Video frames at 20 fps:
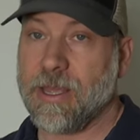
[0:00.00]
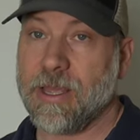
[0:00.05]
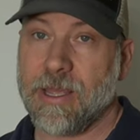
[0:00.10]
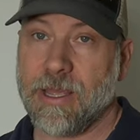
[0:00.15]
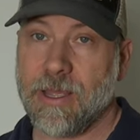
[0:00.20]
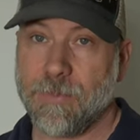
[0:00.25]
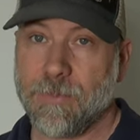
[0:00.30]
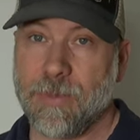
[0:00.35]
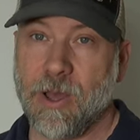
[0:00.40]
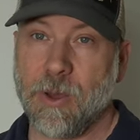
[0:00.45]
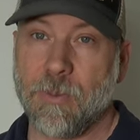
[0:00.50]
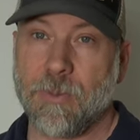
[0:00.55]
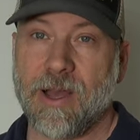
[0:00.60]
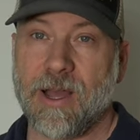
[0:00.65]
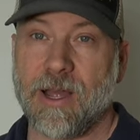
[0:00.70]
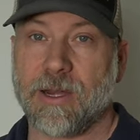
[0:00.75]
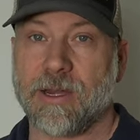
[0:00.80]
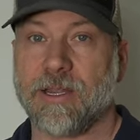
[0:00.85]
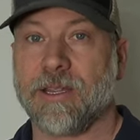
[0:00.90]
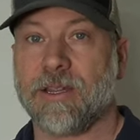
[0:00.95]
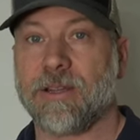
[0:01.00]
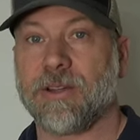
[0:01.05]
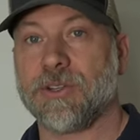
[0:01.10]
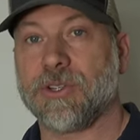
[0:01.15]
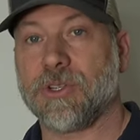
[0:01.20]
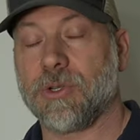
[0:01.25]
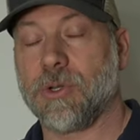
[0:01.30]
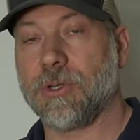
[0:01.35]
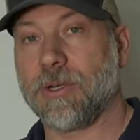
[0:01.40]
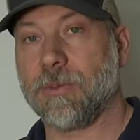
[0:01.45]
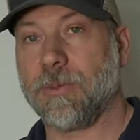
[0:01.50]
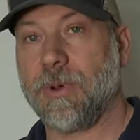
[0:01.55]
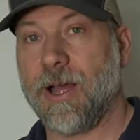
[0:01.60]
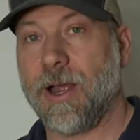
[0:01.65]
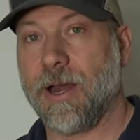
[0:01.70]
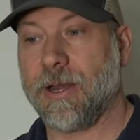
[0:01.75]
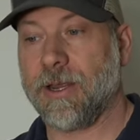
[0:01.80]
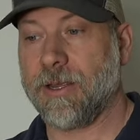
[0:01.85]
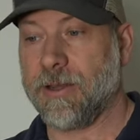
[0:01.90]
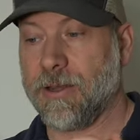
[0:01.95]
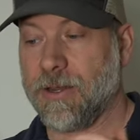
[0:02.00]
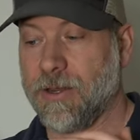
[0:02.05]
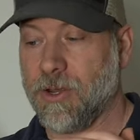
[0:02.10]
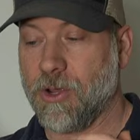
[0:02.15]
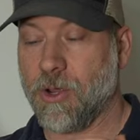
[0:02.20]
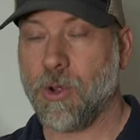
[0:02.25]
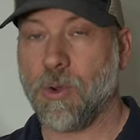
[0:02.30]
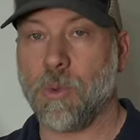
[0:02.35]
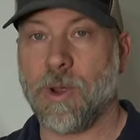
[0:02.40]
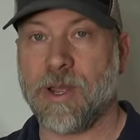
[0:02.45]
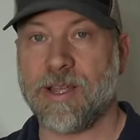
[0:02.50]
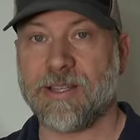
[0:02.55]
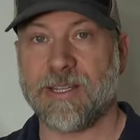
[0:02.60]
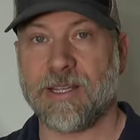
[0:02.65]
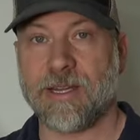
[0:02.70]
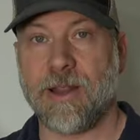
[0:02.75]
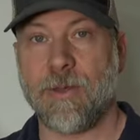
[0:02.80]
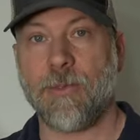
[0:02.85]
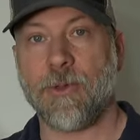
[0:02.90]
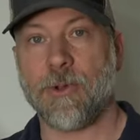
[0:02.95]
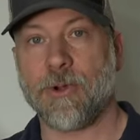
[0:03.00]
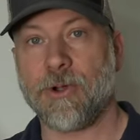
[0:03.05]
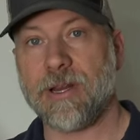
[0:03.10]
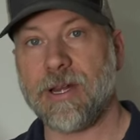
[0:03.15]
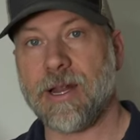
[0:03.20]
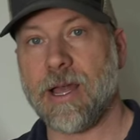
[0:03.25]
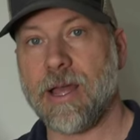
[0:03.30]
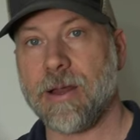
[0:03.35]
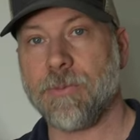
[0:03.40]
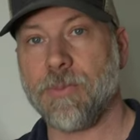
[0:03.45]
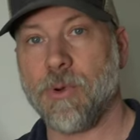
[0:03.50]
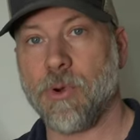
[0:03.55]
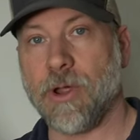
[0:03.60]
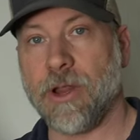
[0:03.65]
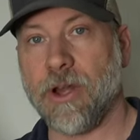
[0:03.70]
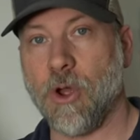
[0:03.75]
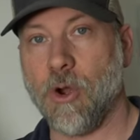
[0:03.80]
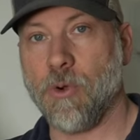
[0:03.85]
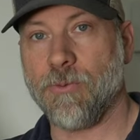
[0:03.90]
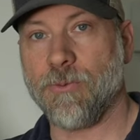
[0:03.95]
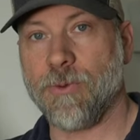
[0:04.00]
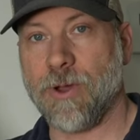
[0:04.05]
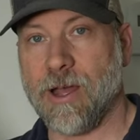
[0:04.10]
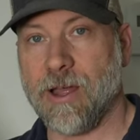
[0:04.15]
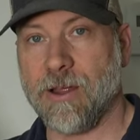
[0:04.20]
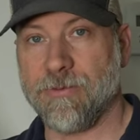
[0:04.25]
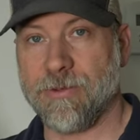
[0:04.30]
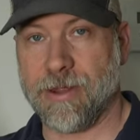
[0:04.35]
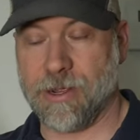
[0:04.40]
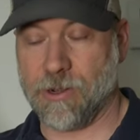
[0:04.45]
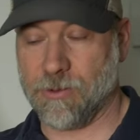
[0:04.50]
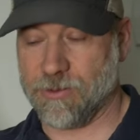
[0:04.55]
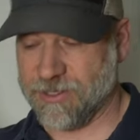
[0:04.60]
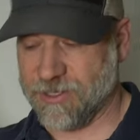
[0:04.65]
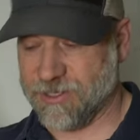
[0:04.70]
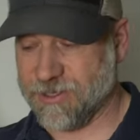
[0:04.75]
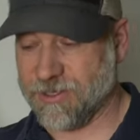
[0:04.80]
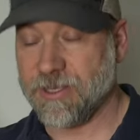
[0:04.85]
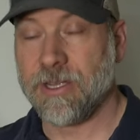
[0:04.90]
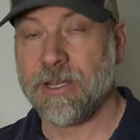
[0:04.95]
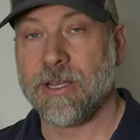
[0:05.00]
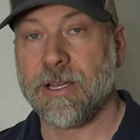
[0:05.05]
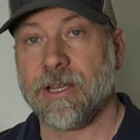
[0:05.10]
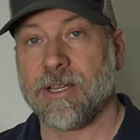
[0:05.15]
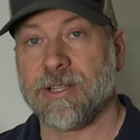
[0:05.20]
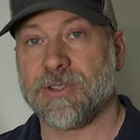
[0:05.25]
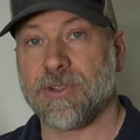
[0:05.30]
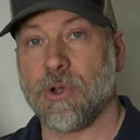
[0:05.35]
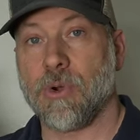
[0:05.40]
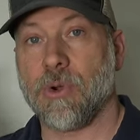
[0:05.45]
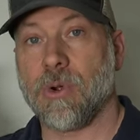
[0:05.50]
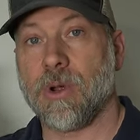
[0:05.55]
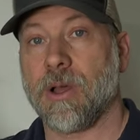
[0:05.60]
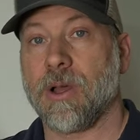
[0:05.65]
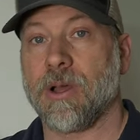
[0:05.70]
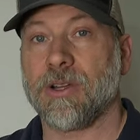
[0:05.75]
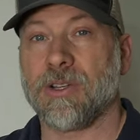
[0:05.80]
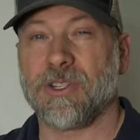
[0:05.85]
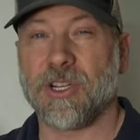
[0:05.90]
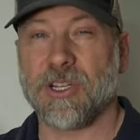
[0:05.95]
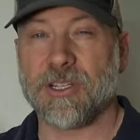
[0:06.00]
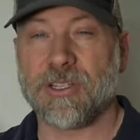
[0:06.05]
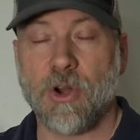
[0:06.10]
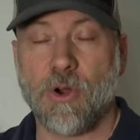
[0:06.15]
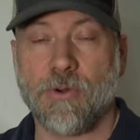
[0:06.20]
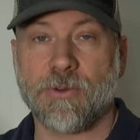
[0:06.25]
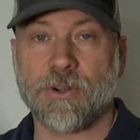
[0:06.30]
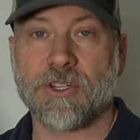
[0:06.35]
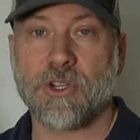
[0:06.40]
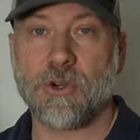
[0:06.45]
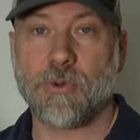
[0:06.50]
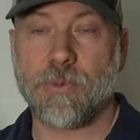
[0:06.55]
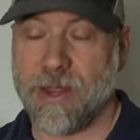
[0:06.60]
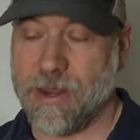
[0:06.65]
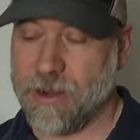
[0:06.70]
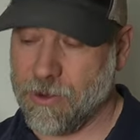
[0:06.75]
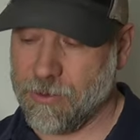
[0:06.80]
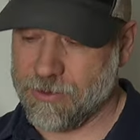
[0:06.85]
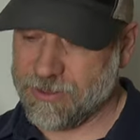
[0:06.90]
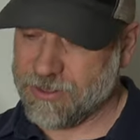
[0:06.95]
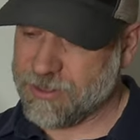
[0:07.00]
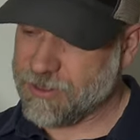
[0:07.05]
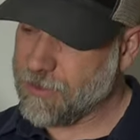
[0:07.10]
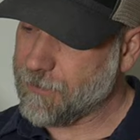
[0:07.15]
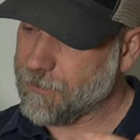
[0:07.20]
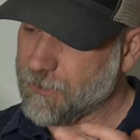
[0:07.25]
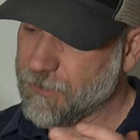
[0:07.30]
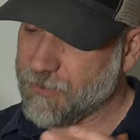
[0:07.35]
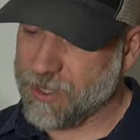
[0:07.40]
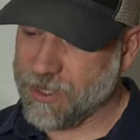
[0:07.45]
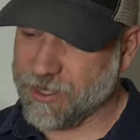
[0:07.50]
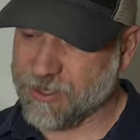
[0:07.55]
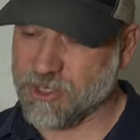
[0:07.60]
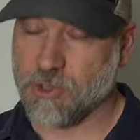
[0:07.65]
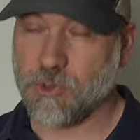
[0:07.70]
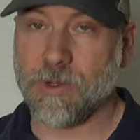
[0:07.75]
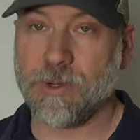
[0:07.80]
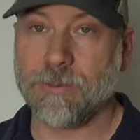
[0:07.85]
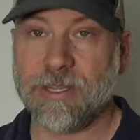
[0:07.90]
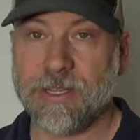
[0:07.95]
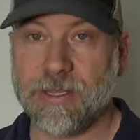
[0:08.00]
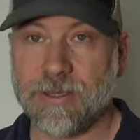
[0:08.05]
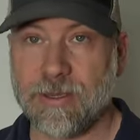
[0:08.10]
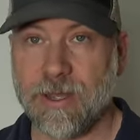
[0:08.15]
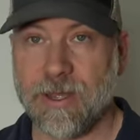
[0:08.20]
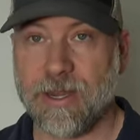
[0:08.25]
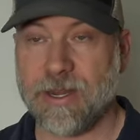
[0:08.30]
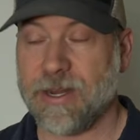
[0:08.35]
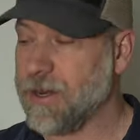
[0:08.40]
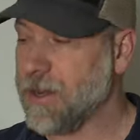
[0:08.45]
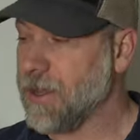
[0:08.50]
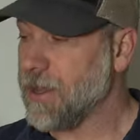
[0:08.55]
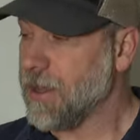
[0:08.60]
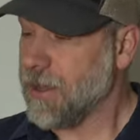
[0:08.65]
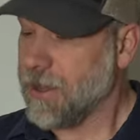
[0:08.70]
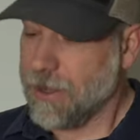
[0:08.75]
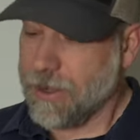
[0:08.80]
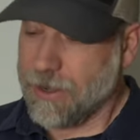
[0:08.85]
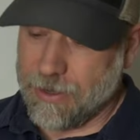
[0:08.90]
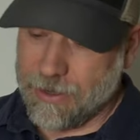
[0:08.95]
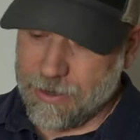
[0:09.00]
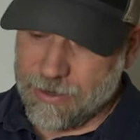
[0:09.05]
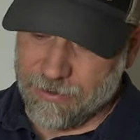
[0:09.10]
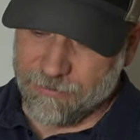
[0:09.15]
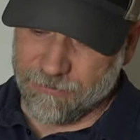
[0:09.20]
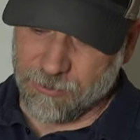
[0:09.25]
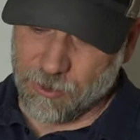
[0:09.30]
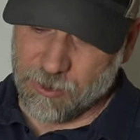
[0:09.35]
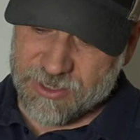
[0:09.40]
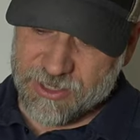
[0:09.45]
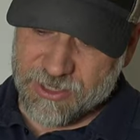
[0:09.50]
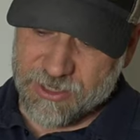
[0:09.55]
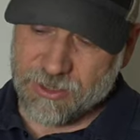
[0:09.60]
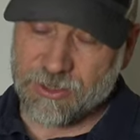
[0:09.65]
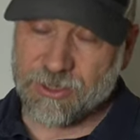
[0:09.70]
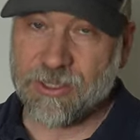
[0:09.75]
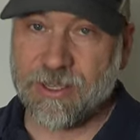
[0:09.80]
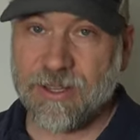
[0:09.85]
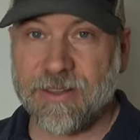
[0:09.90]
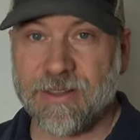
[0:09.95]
hip belt pocket, shoulder pocket, weighs in at 39.05 ounces. So just over 2 pounds, extremely light, versatile.